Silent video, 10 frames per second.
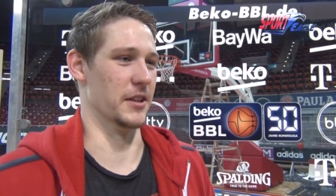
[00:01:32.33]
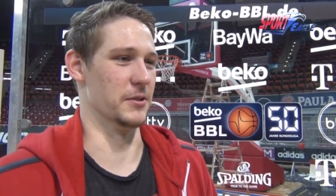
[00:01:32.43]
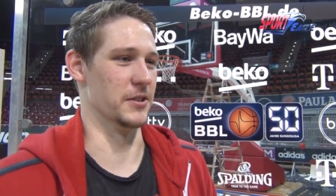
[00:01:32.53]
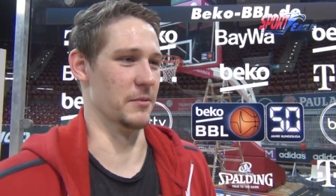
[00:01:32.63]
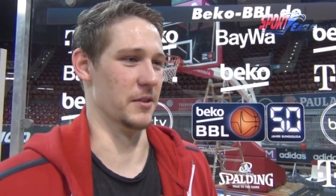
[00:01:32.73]

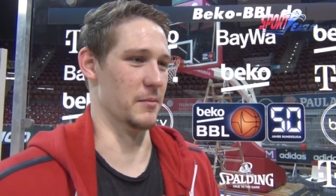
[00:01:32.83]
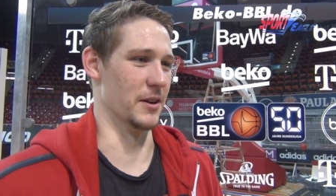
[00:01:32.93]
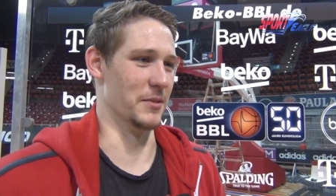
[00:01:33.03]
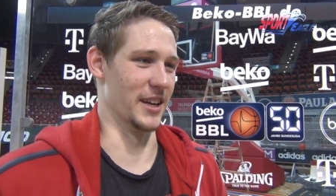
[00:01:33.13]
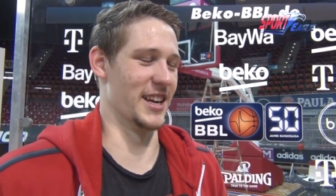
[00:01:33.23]
was something
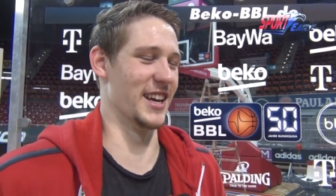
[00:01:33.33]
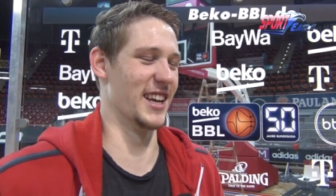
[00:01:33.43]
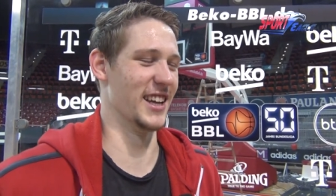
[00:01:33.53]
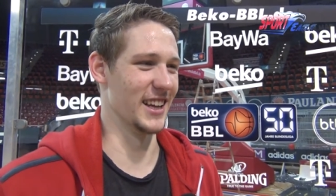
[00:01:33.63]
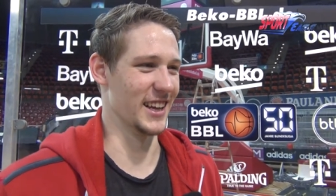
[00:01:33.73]
about me.
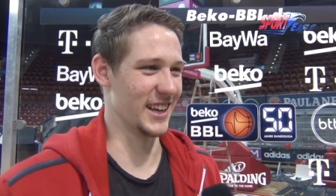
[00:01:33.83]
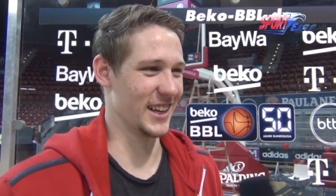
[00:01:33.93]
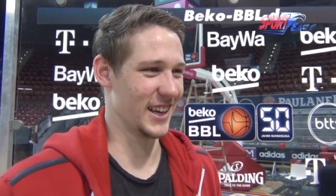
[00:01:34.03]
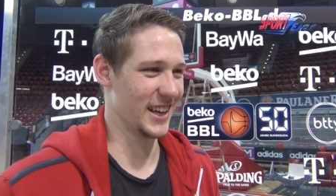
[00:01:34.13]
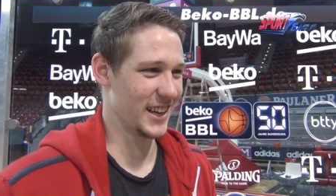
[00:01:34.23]

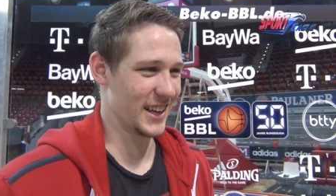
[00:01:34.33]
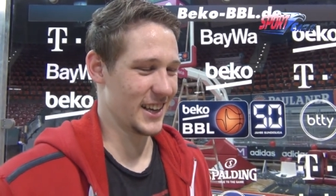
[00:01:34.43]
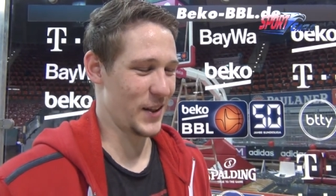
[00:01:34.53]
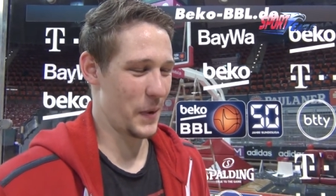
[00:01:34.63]
So you came back